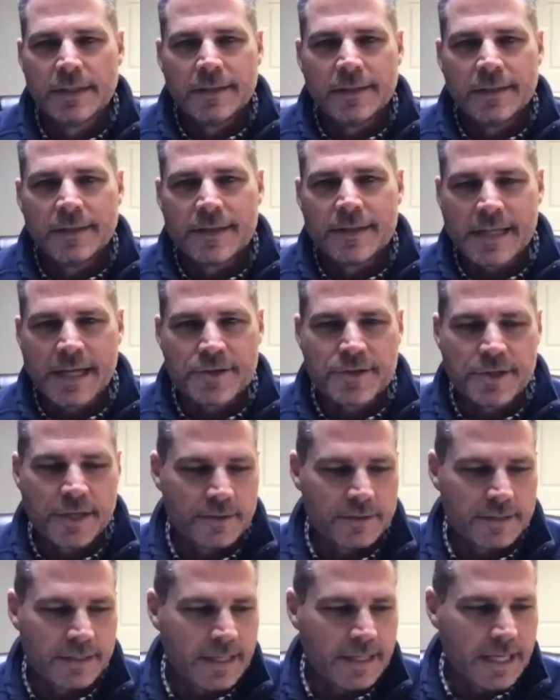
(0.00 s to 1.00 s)
as I
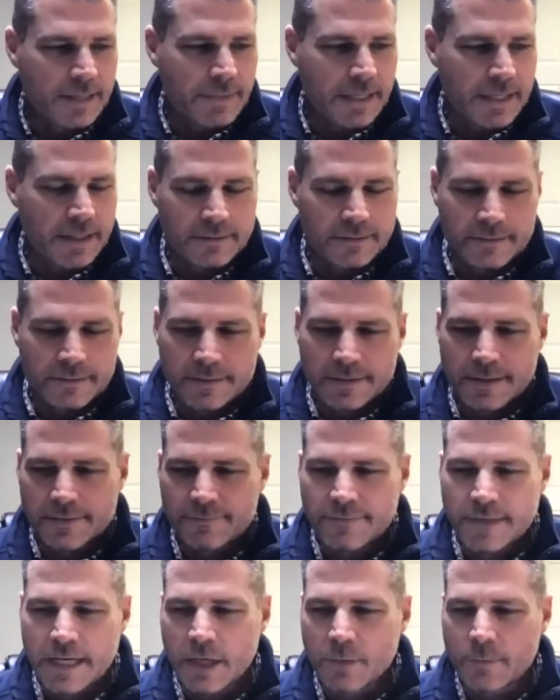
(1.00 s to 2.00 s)
share today about uh,
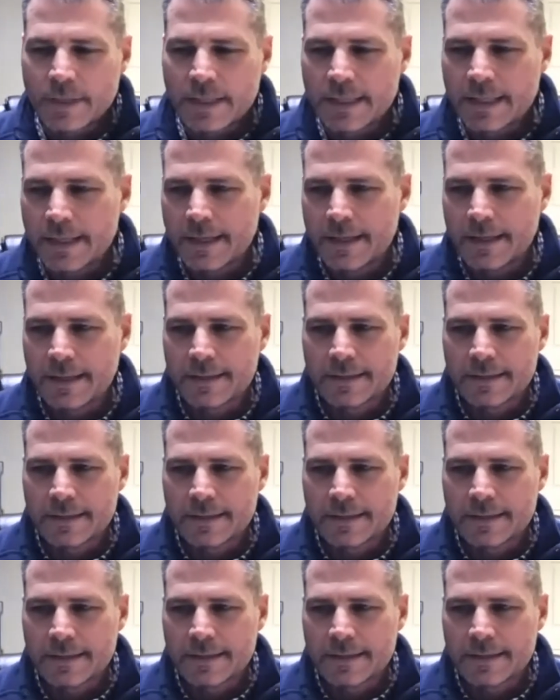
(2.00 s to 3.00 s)
following God
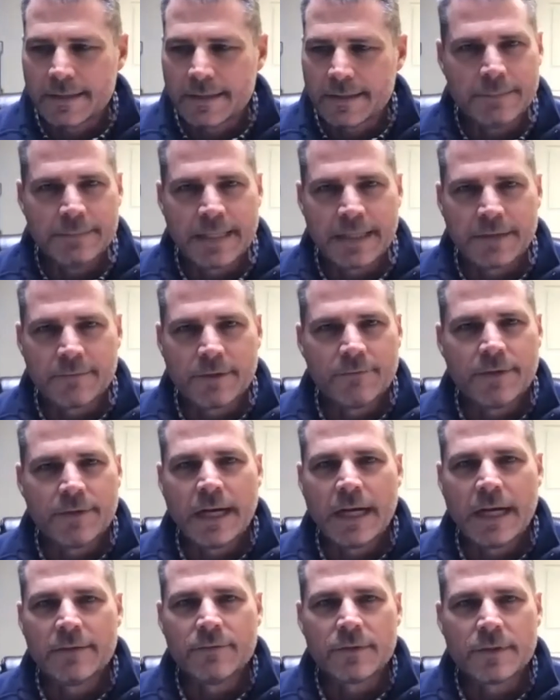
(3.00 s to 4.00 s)
and, and leading men in
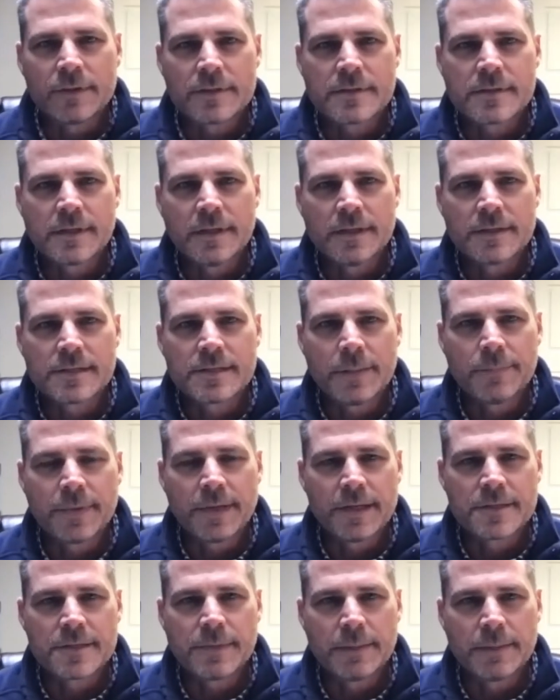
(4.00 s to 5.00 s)
revival is uh,
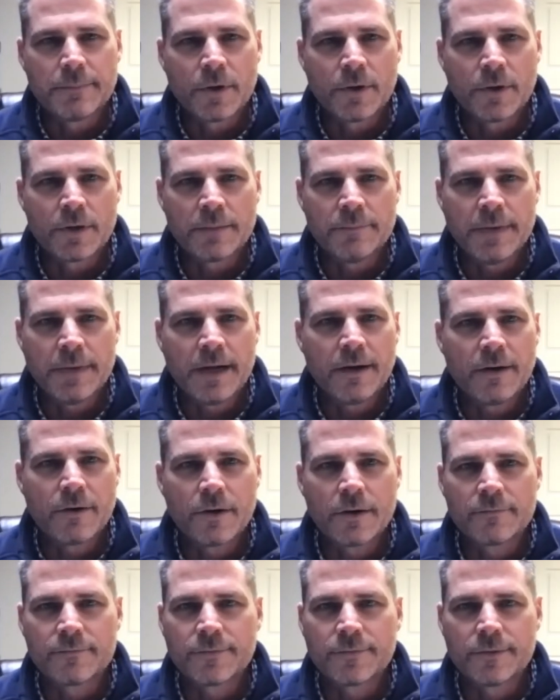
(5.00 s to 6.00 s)
something that's been a burden in my
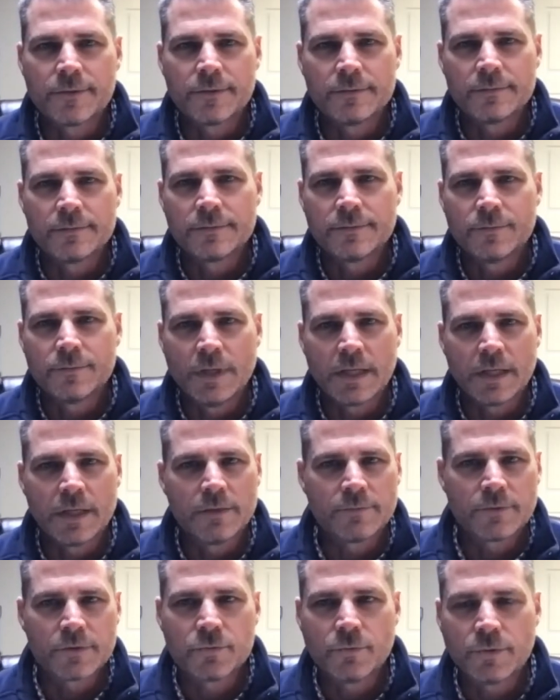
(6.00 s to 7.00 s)
heart for well
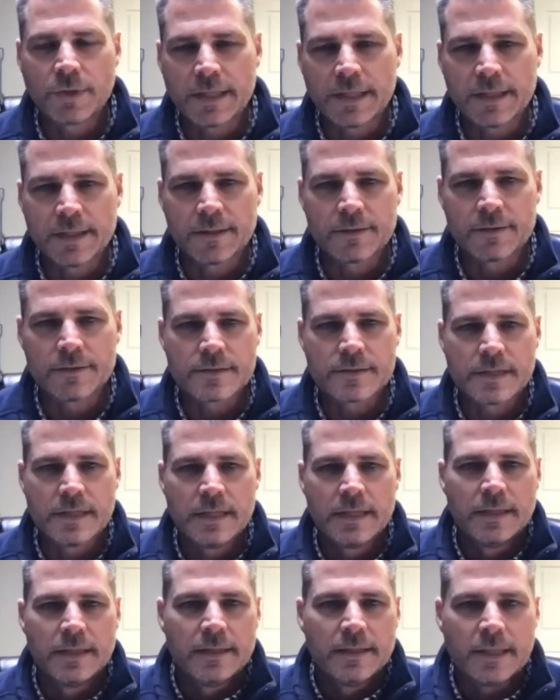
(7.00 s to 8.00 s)
over twenty years.
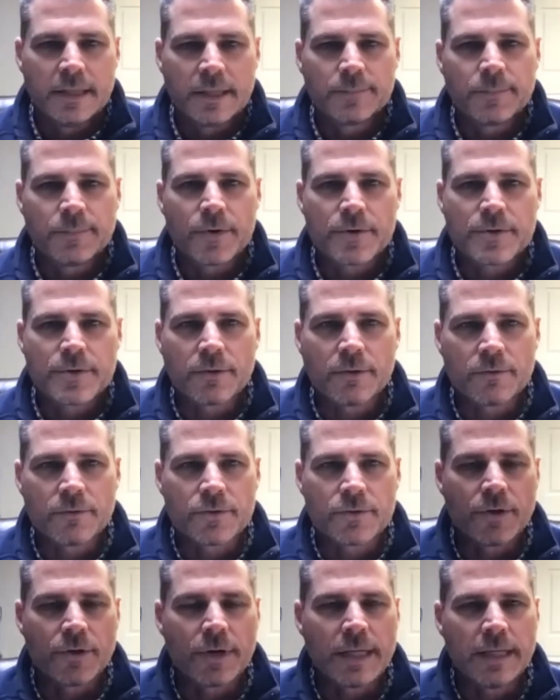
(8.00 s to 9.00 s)
And a personal
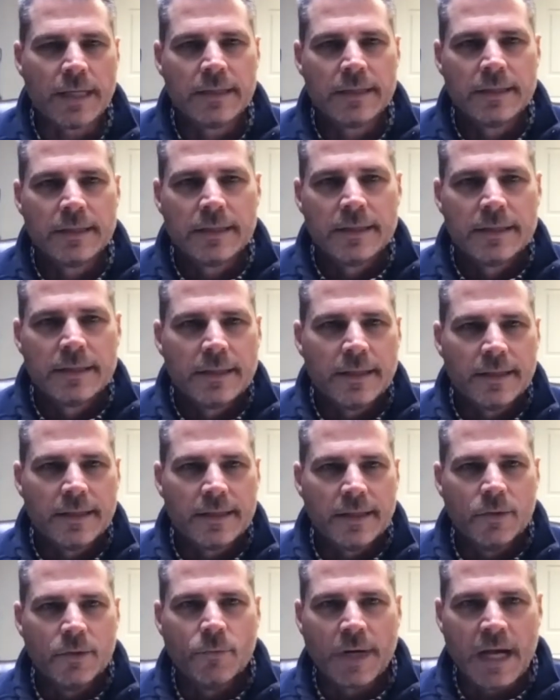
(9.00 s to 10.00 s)
journey. And
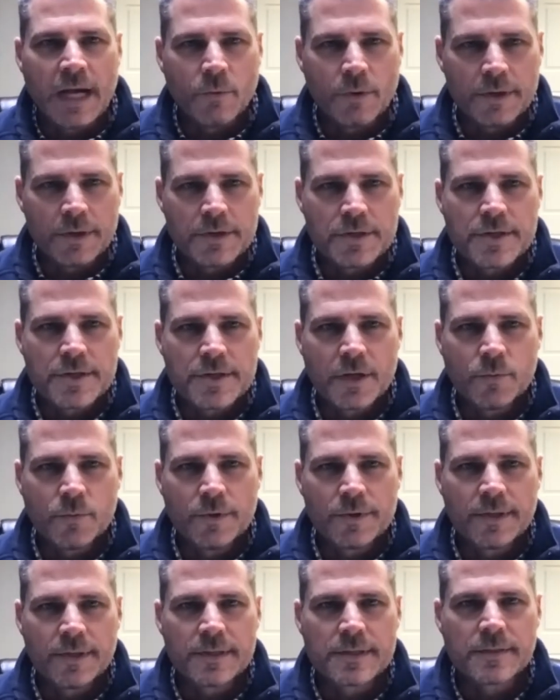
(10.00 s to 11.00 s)
uh, what I want to just share
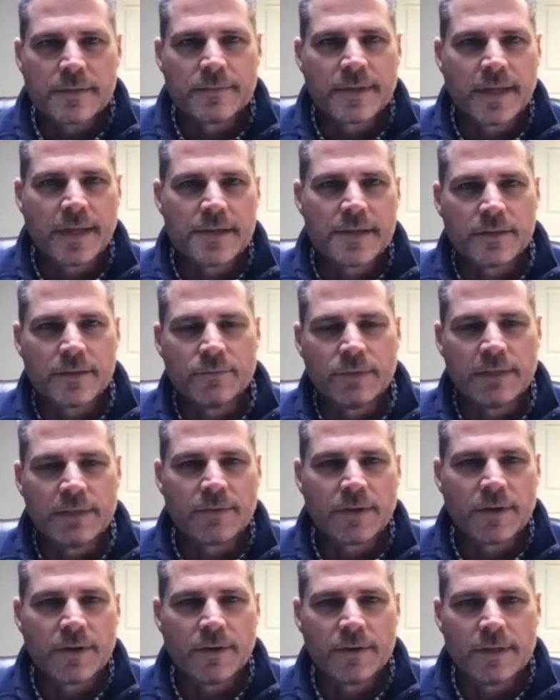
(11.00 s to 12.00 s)
with you is some things that we've
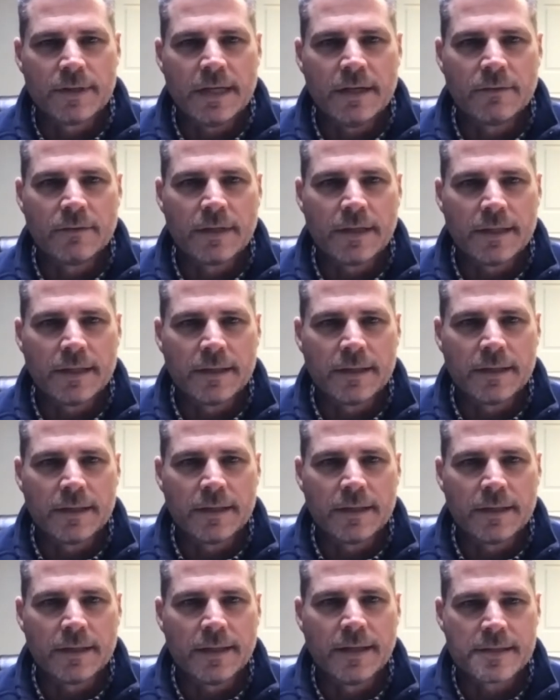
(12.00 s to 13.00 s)
learned, not only
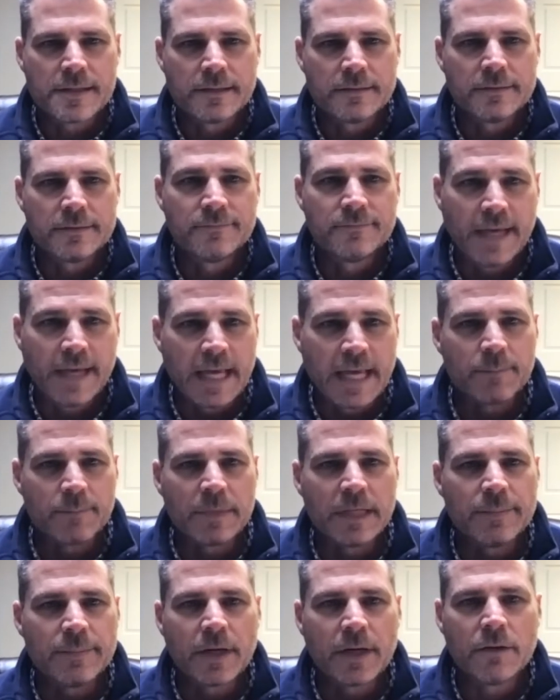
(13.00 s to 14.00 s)
as a
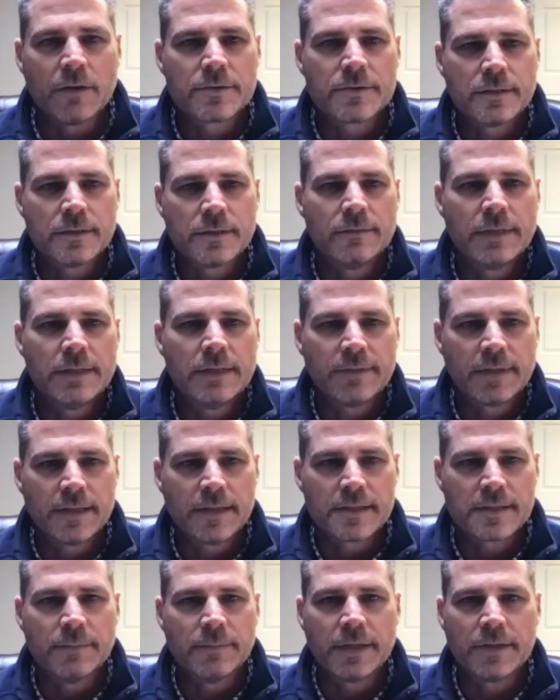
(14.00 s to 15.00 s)
family, but also even
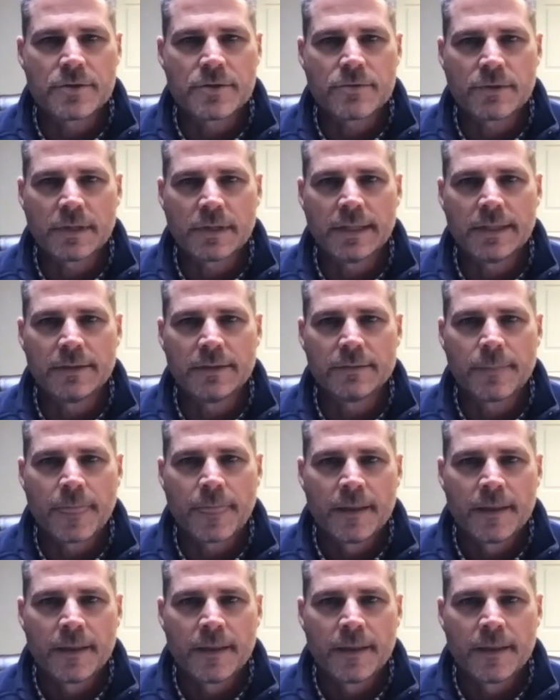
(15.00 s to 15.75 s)
as a ministry leader,